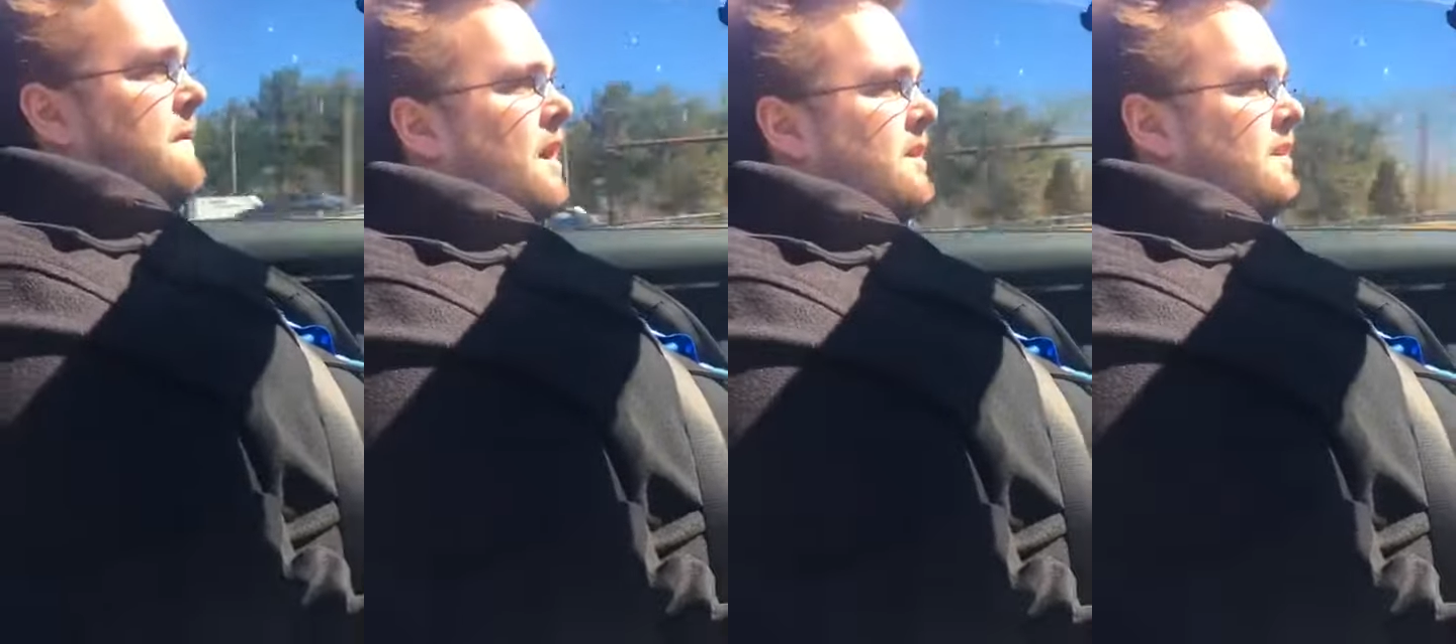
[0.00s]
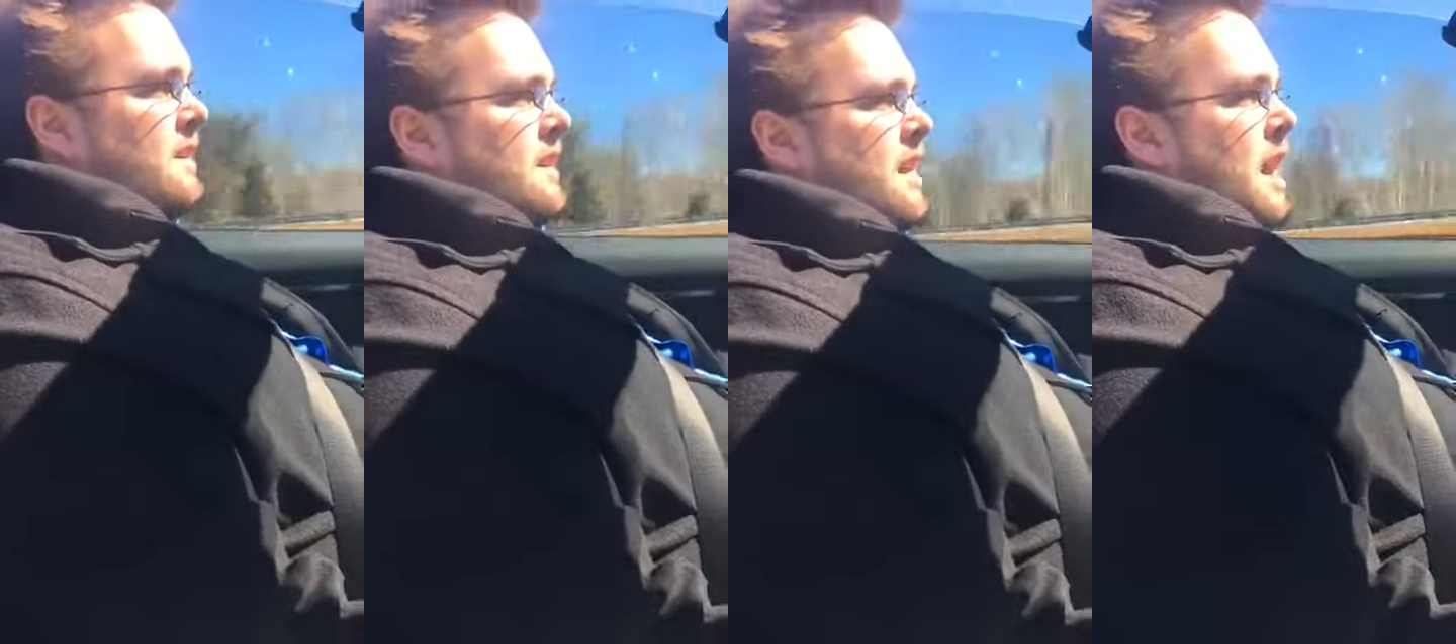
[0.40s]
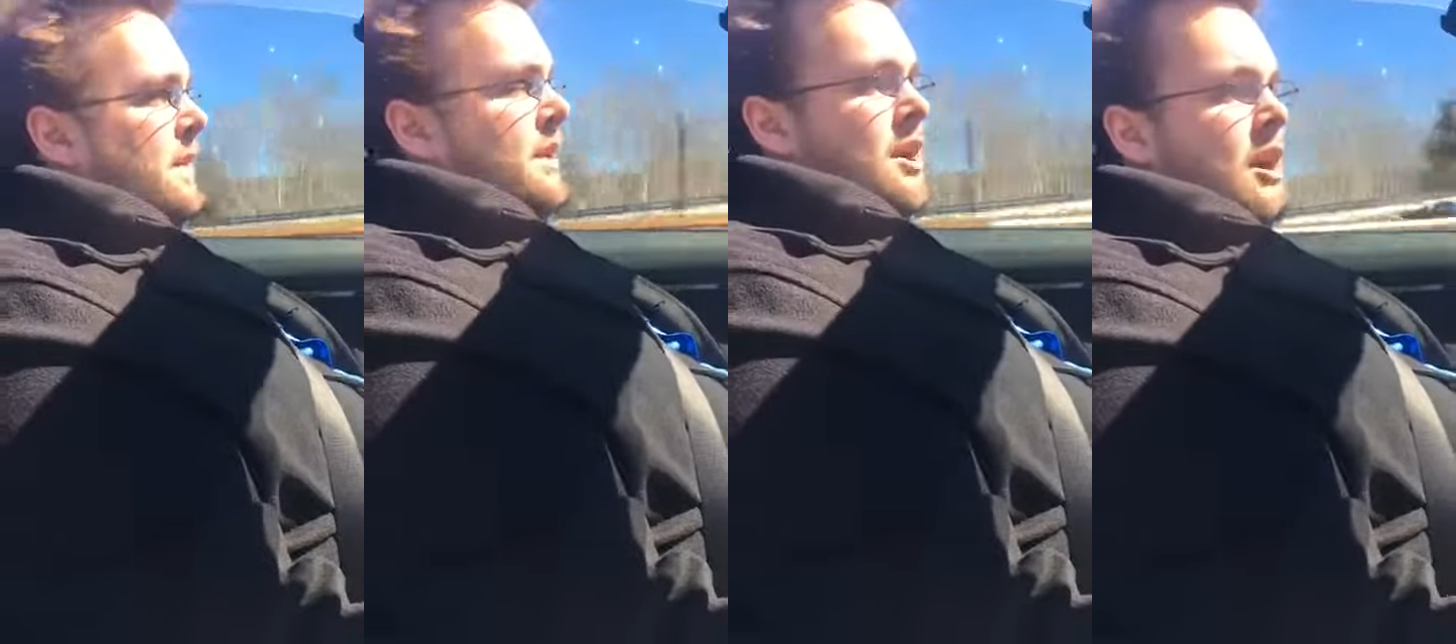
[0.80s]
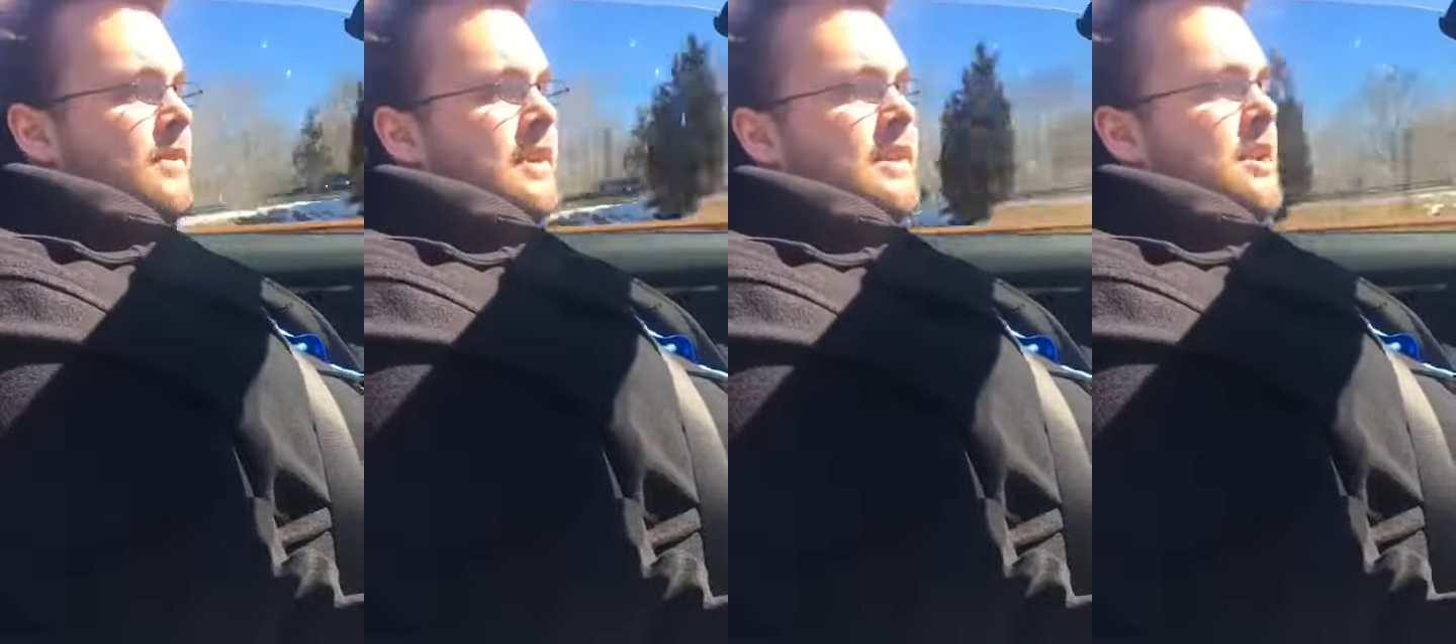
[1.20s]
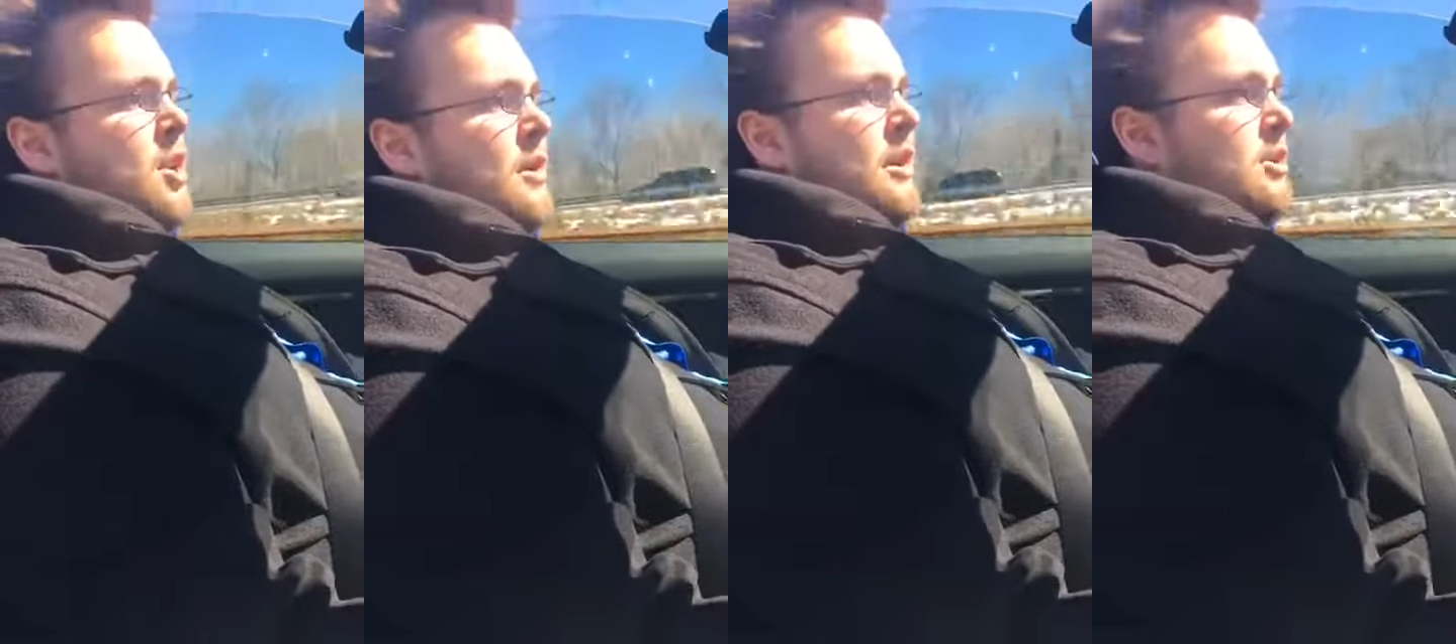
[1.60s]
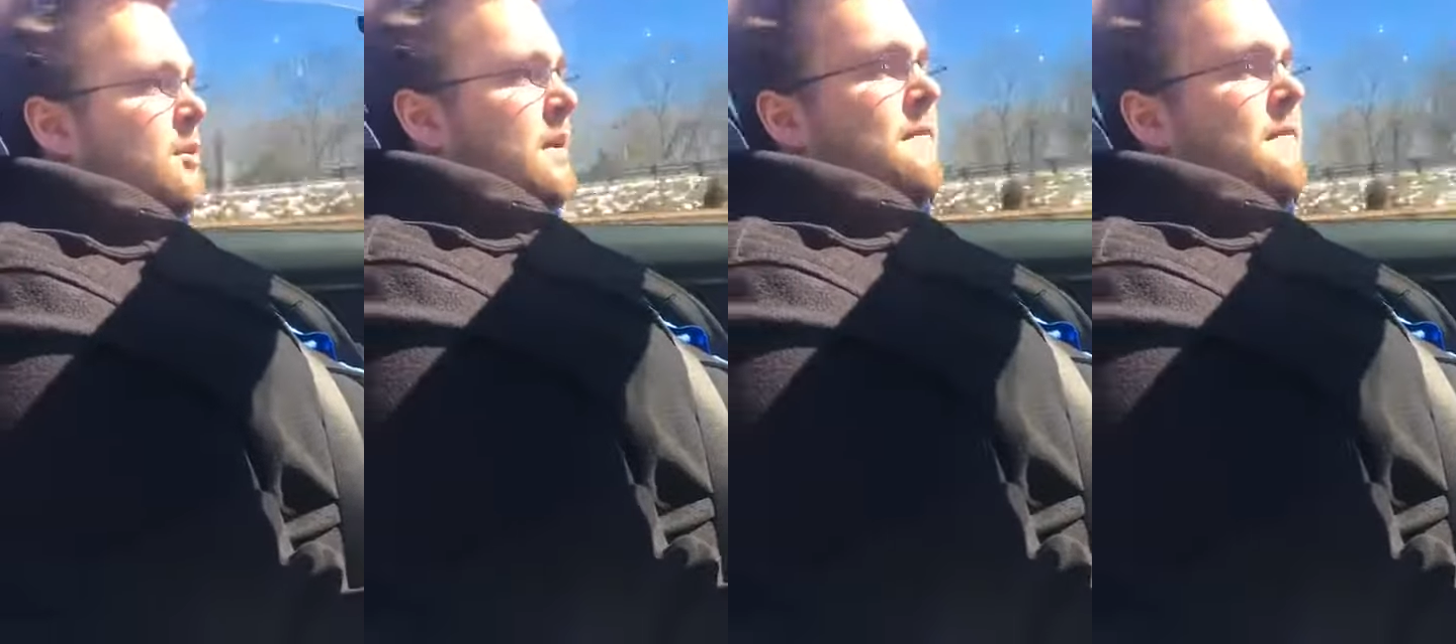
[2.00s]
fun. I mean, obviously going a little bit